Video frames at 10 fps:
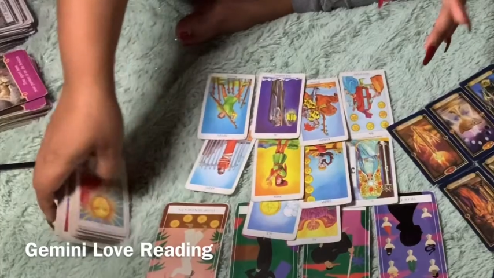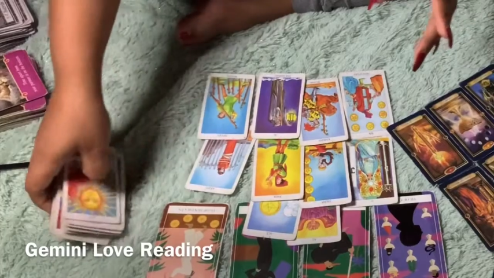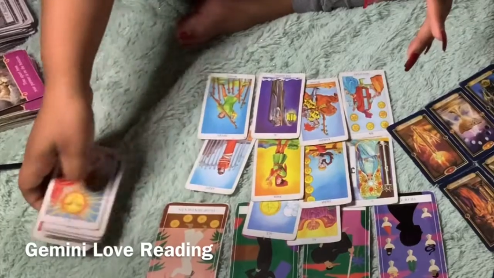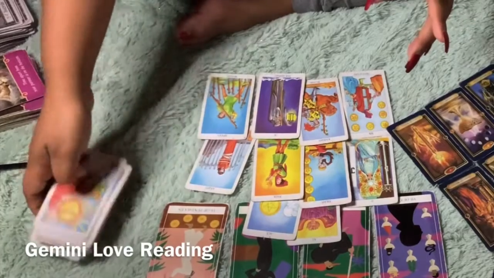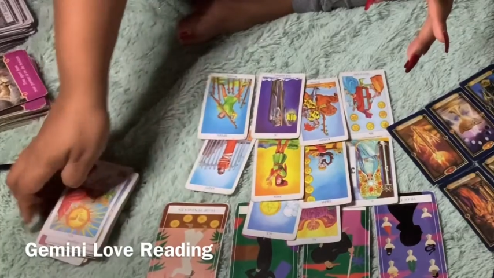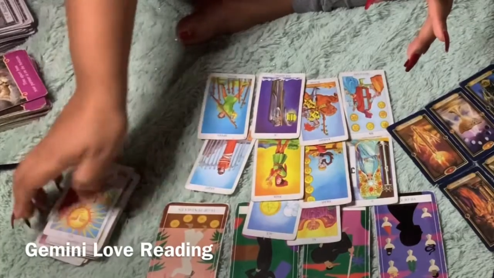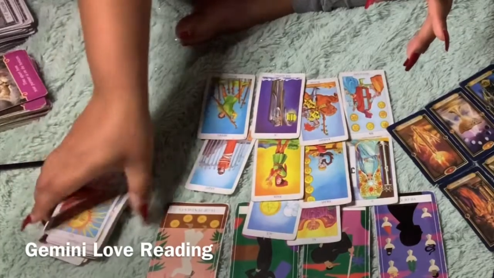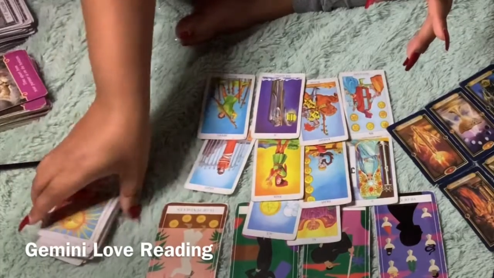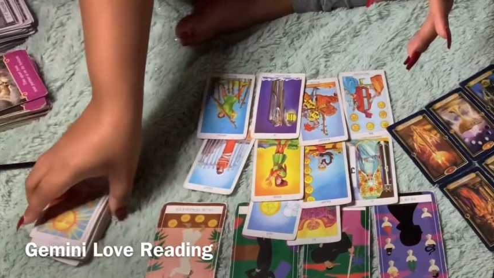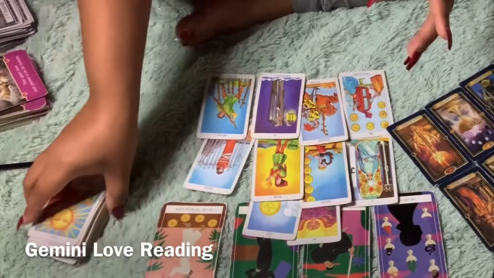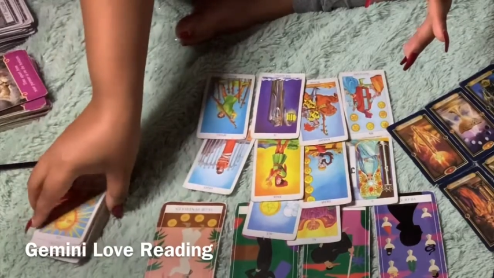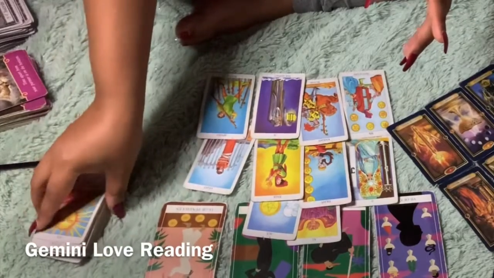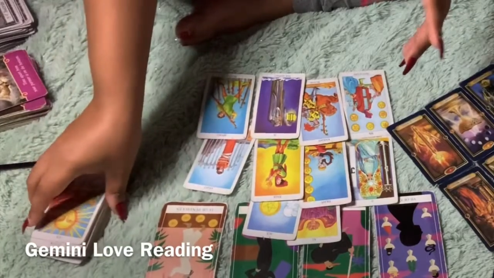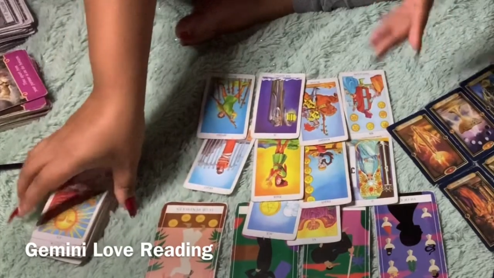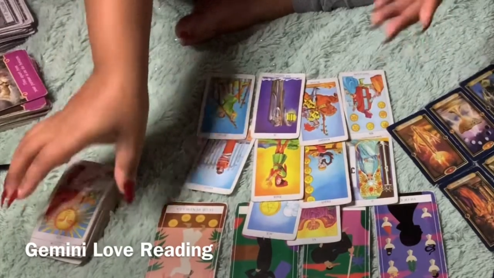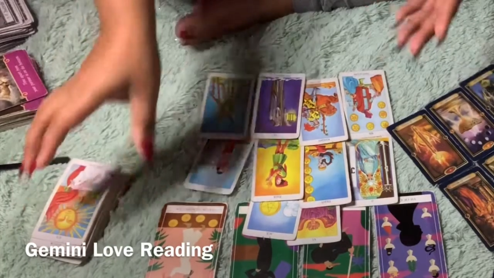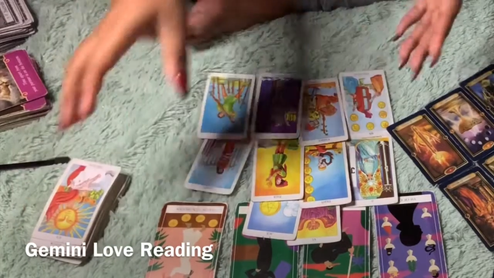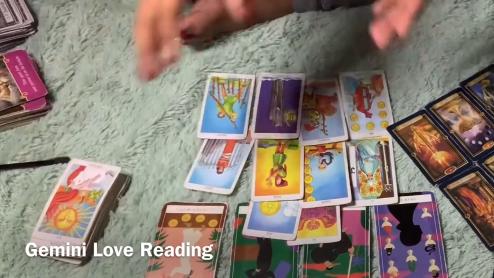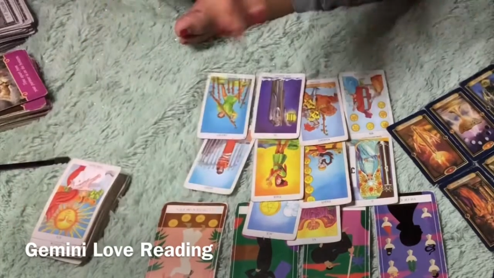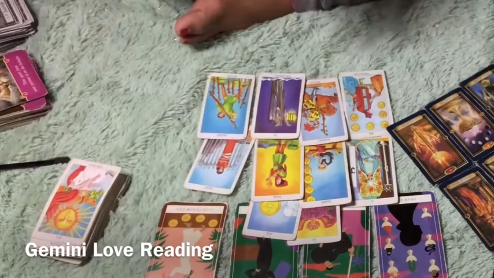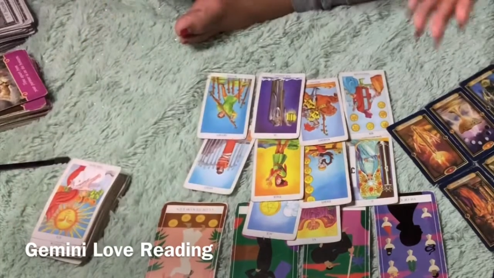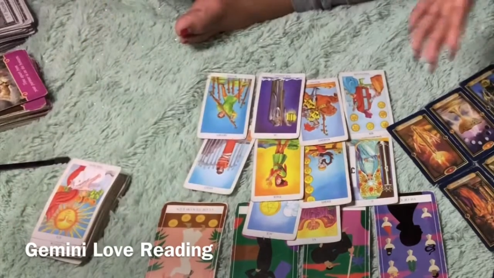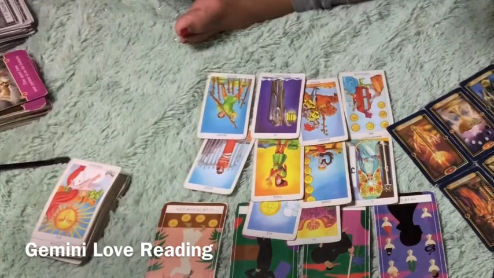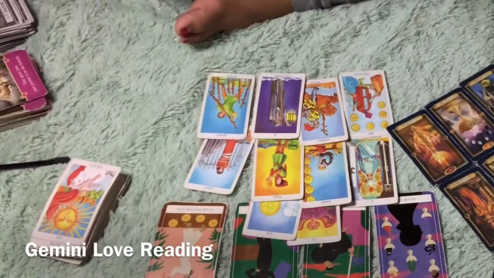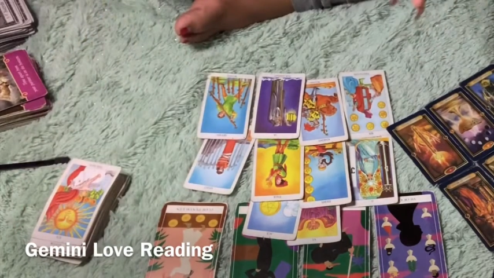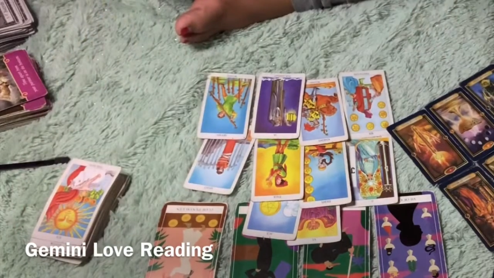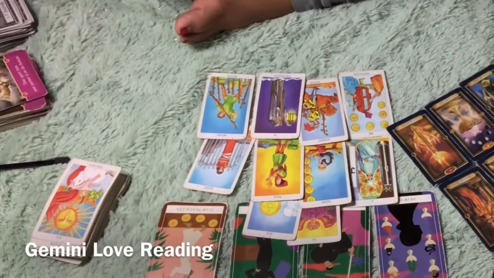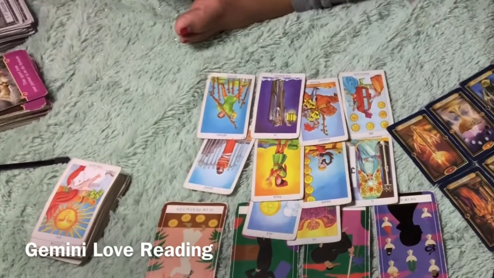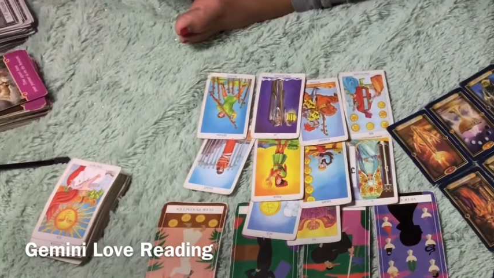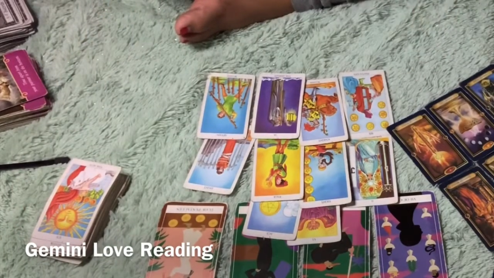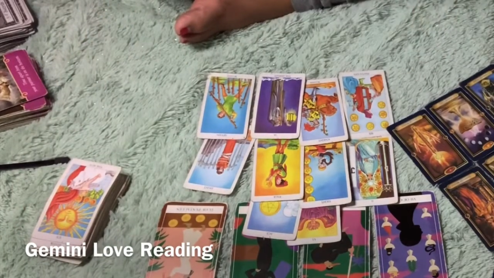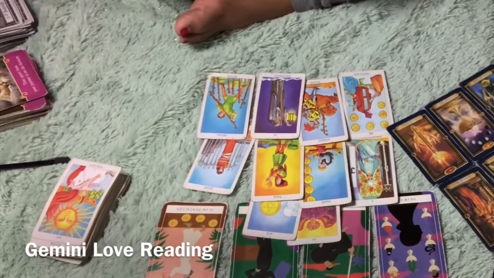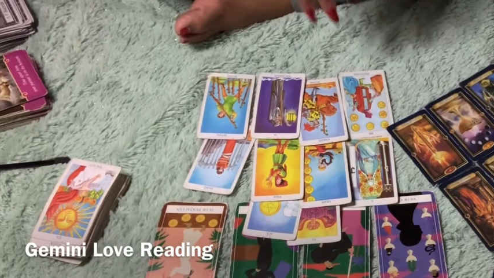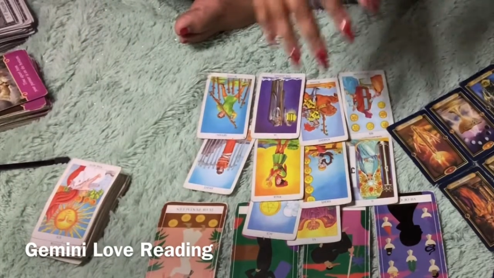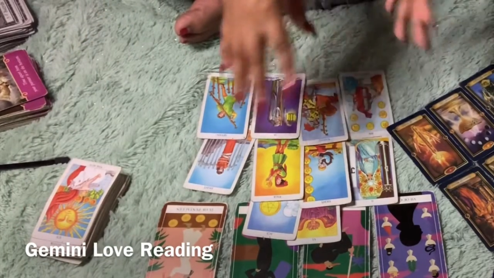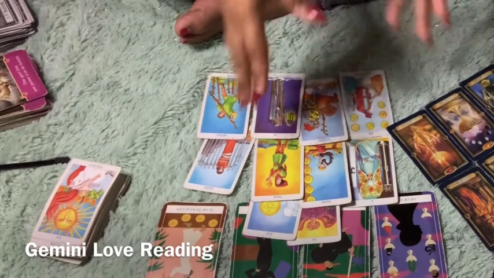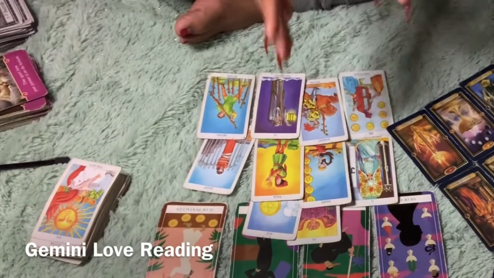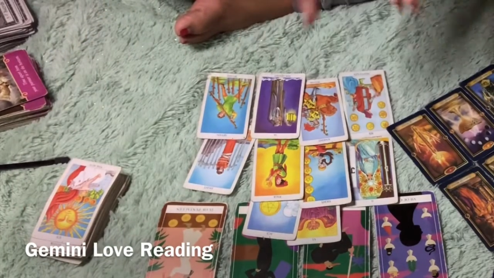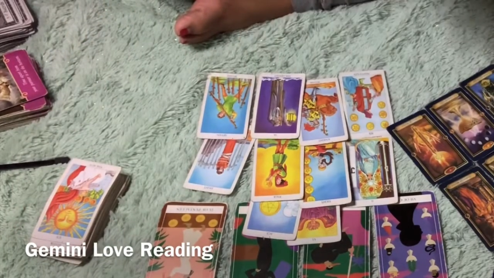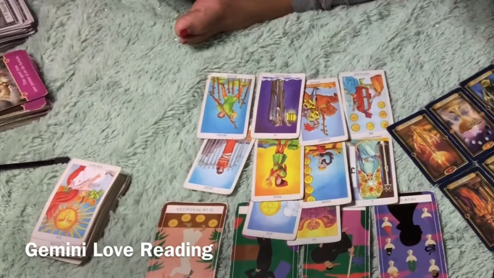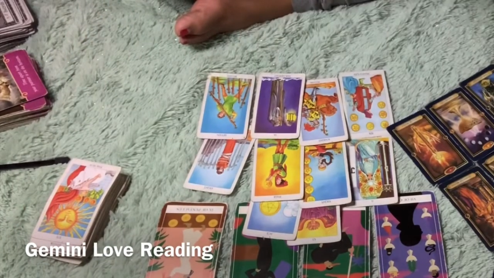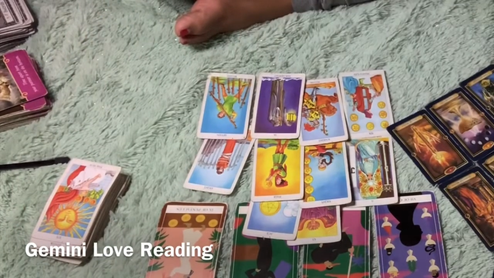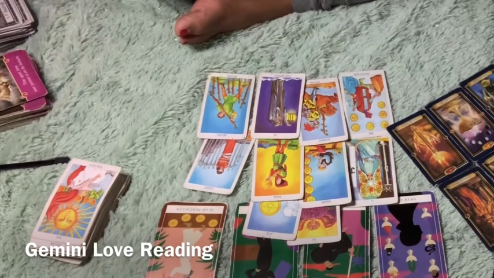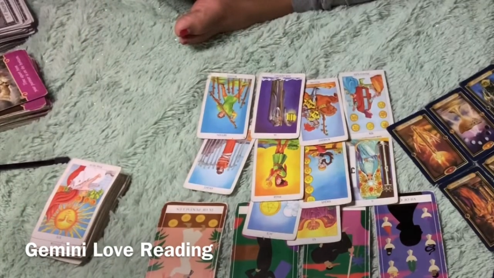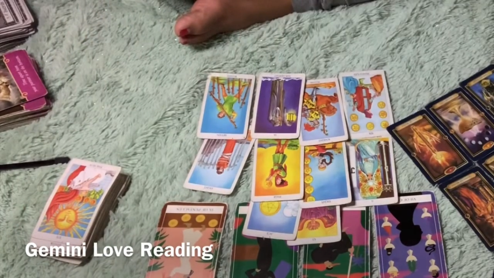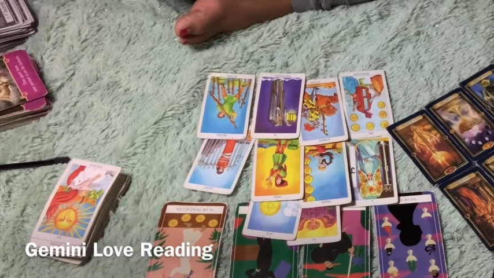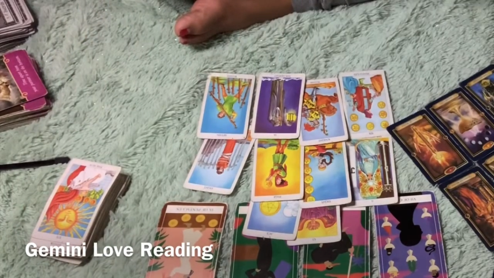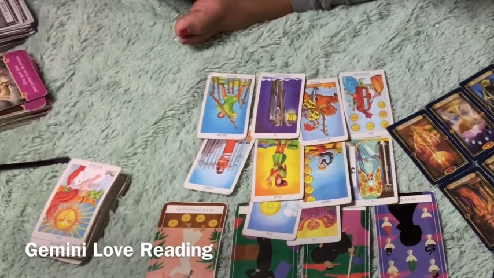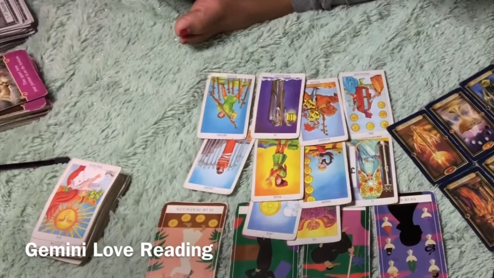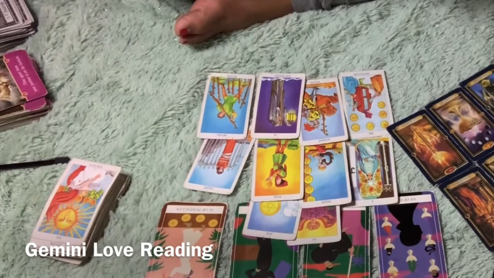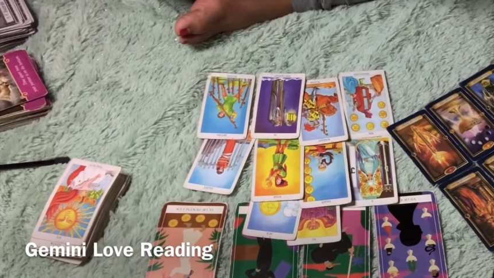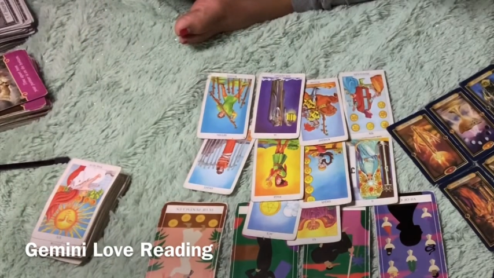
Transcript: No face is visible, so there are no lips to read.